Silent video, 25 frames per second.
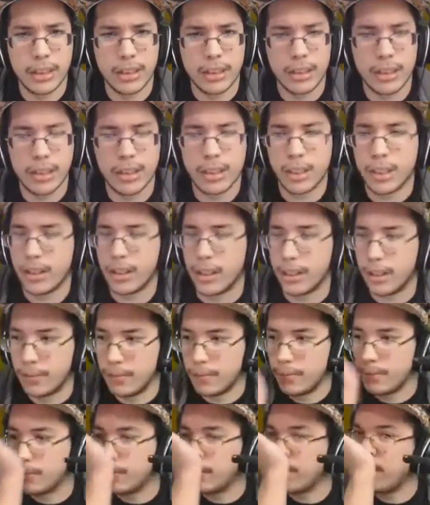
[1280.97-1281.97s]
All right,
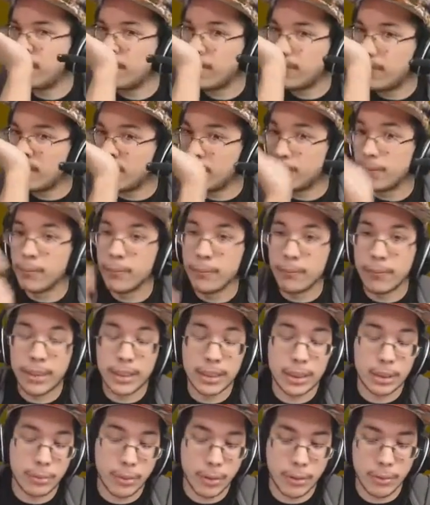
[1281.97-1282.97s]
let's
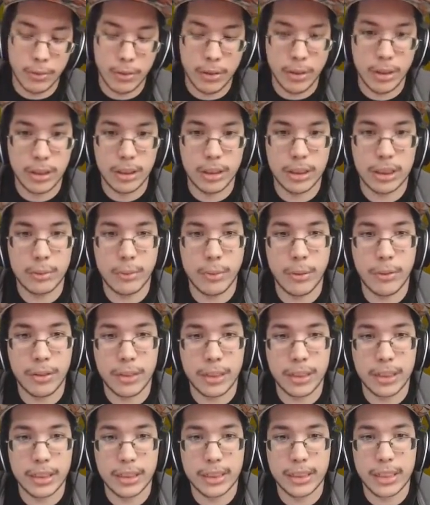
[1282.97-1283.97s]
see what we
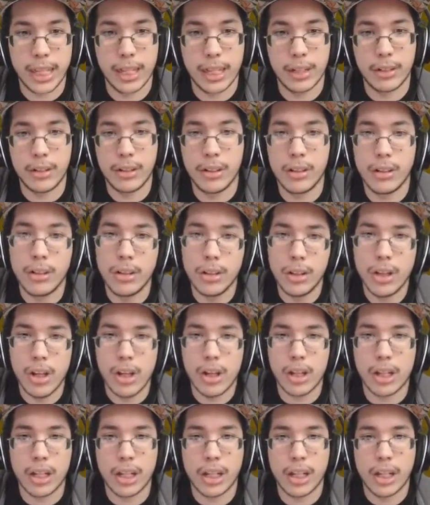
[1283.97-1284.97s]
can scatter. Oh
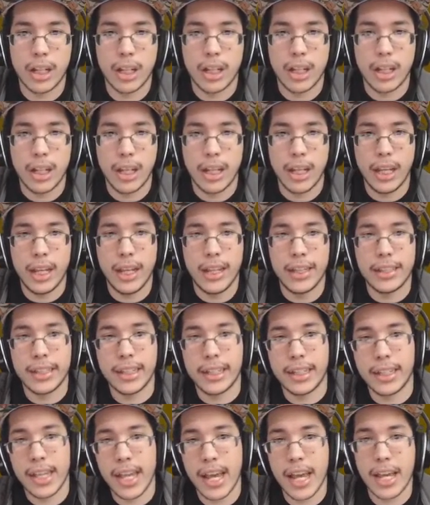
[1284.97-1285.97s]
look, it's a
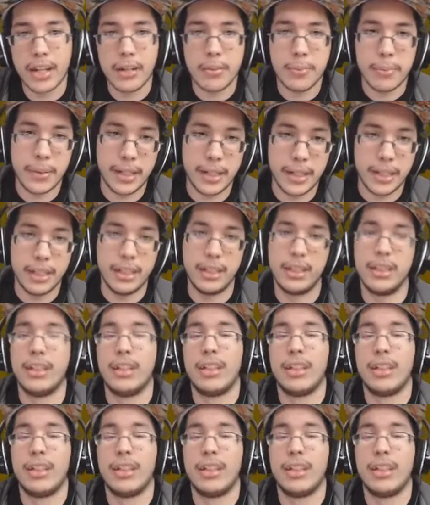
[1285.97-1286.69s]
Caterpie.